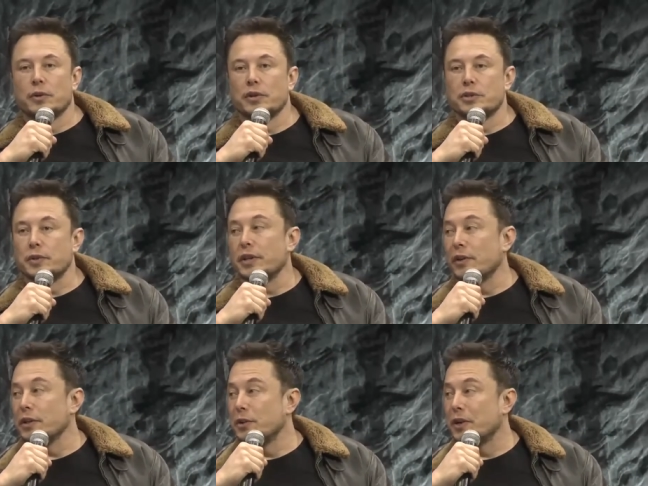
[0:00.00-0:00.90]
industry, the
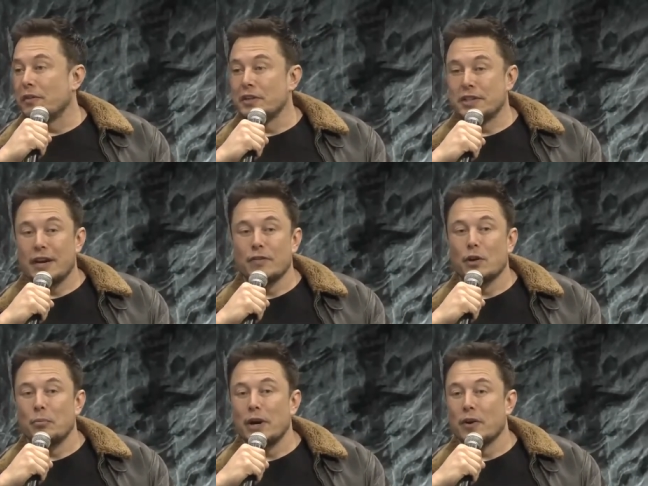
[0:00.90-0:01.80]
only two companies that haven't
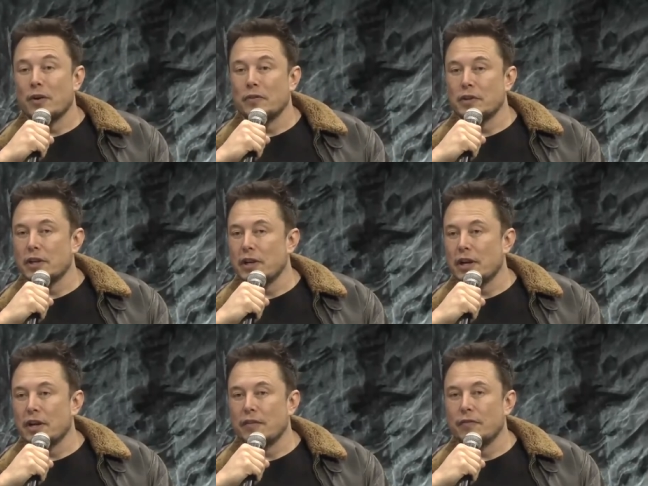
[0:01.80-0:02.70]
gone bankrupt,
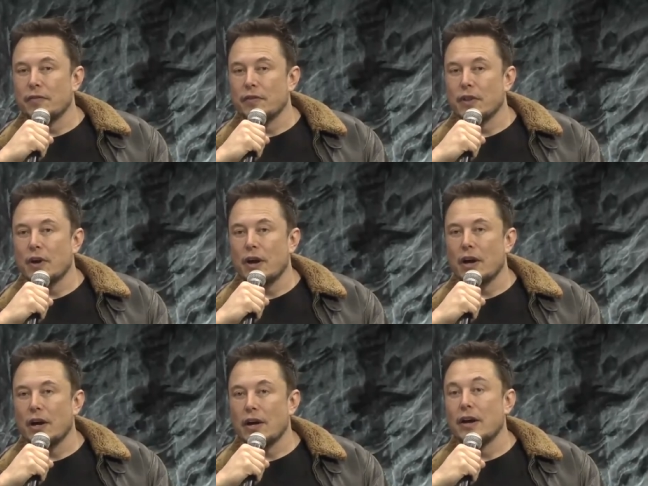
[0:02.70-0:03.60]
um,
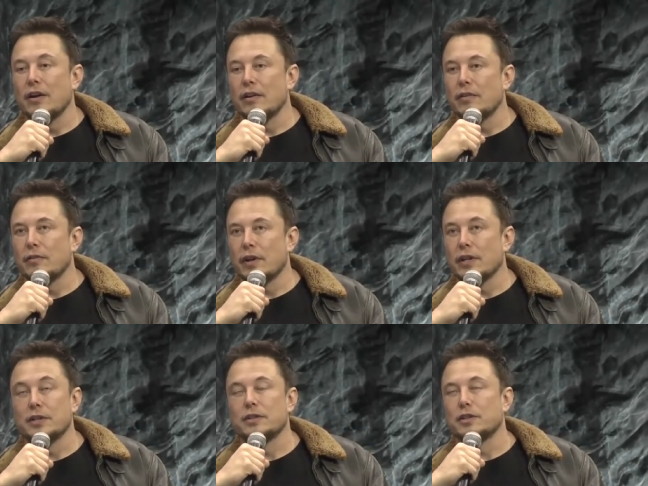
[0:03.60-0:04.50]
at, at,
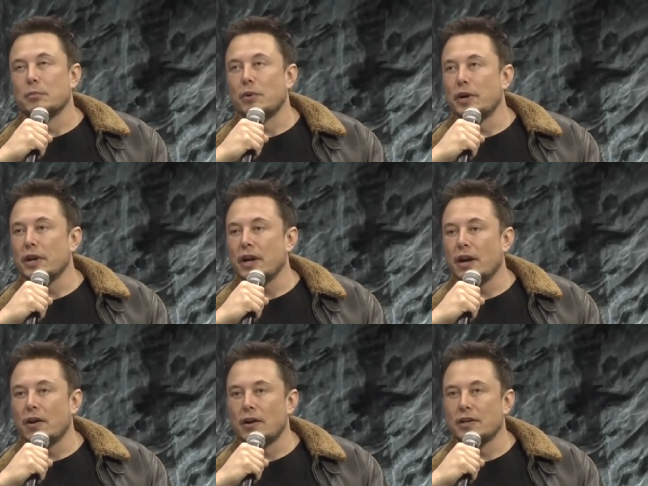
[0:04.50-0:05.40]
least at some point,
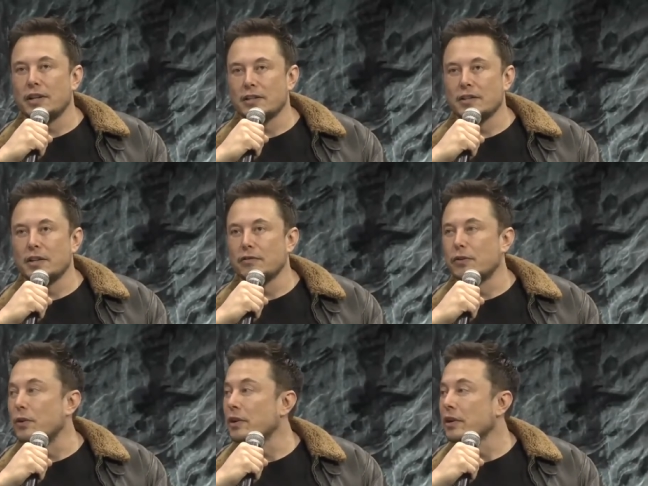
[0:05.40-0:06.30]
are Tesla and
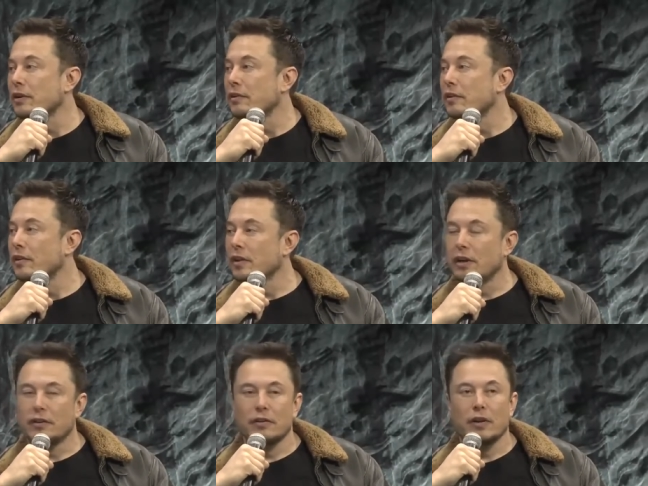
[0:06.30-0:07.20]
Ford.
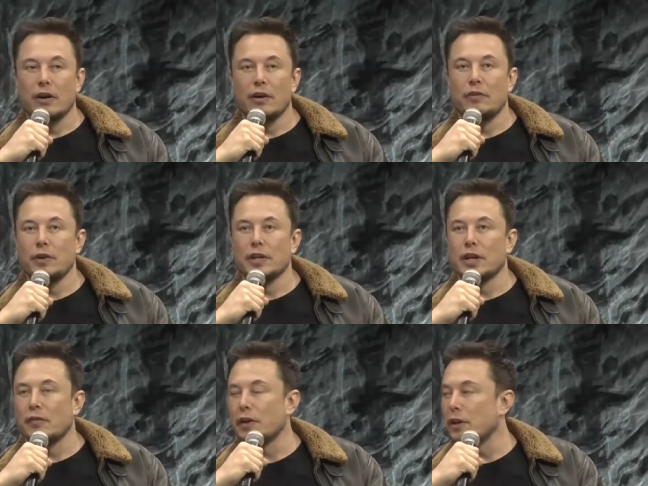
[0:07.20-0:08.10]
Every other
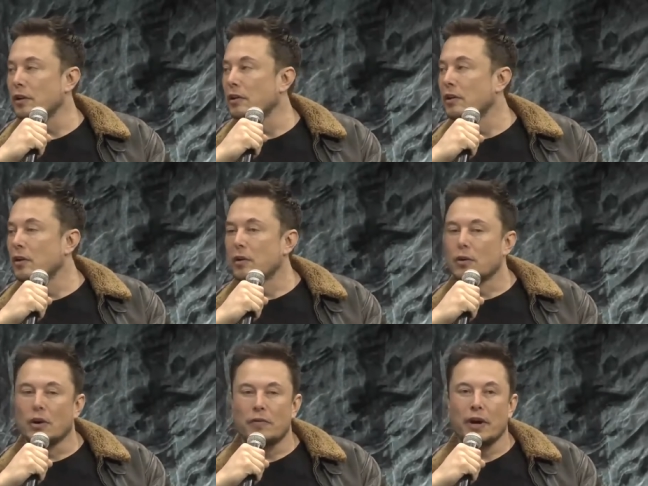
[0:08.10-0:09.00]
company
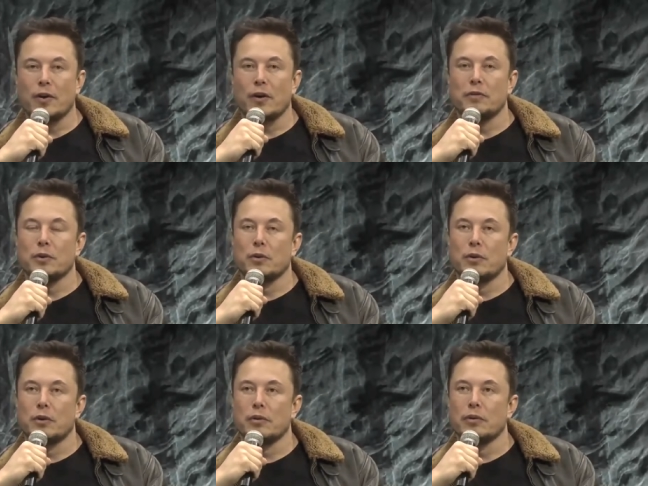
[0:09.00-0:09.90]
got bankrupt
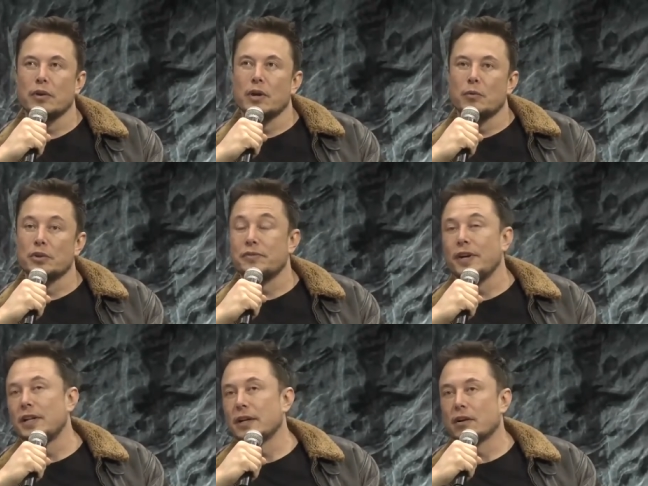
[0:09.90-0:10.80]
or was
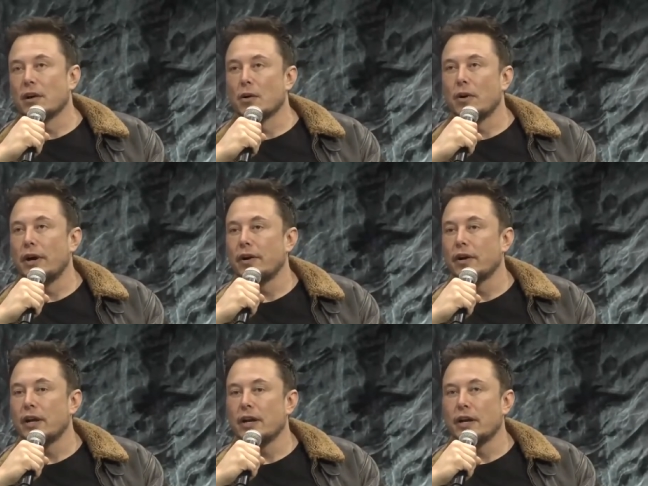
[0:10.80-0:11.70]
failing and got
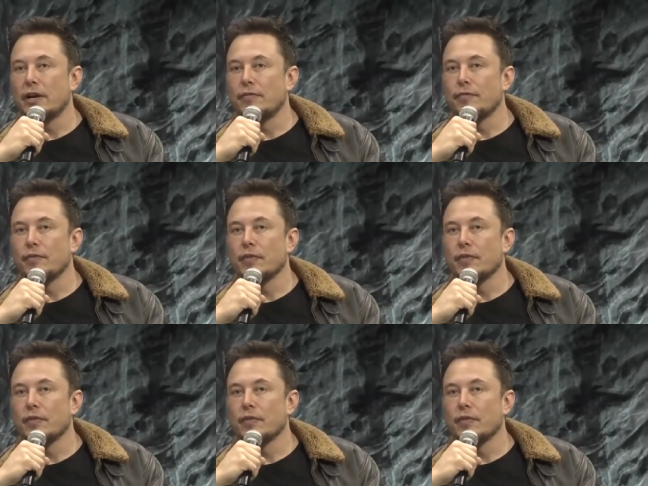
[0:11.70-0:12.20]
acquired. Um,